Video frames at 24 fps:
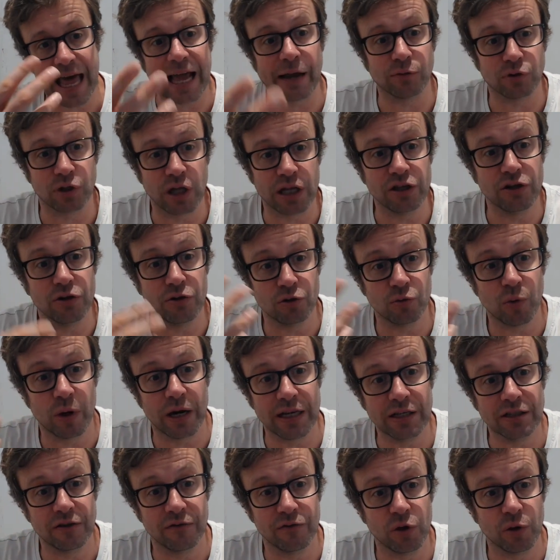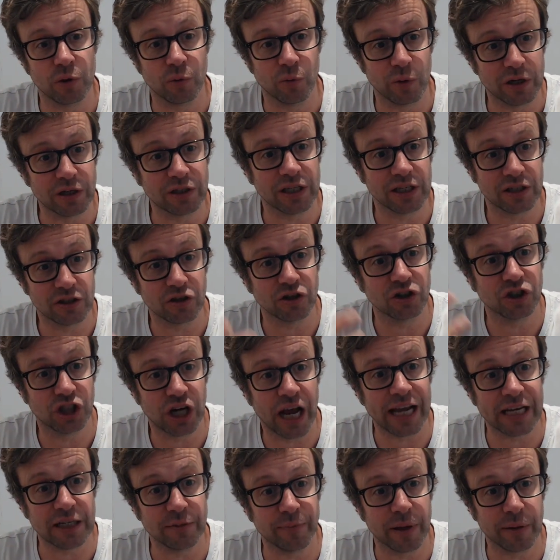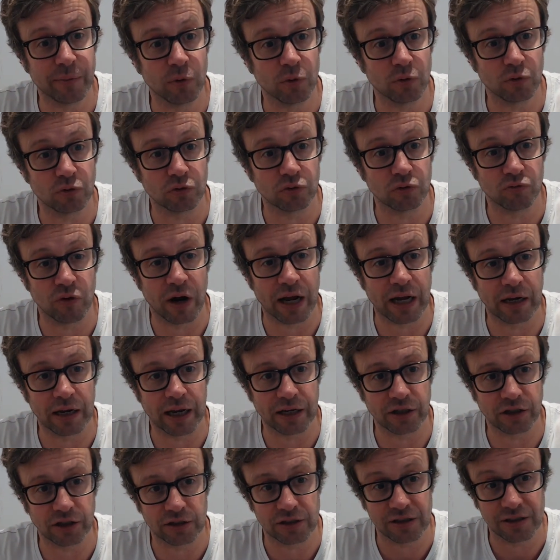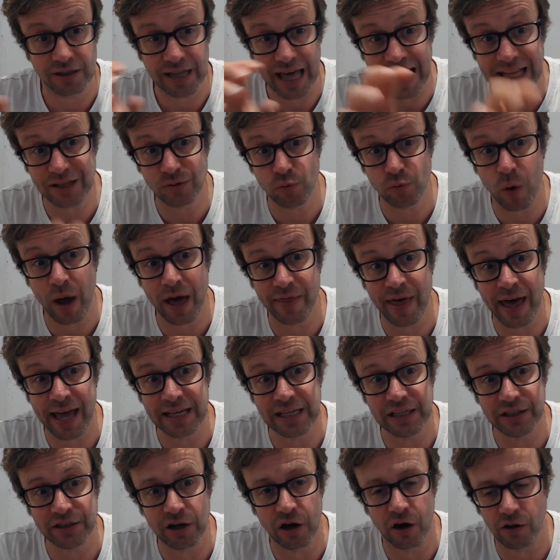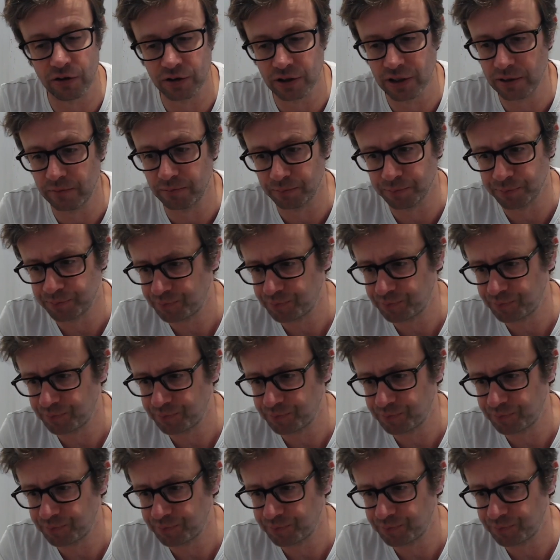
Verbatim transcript: language they use when interviewing witnesses could change people's recollection. That's where they started.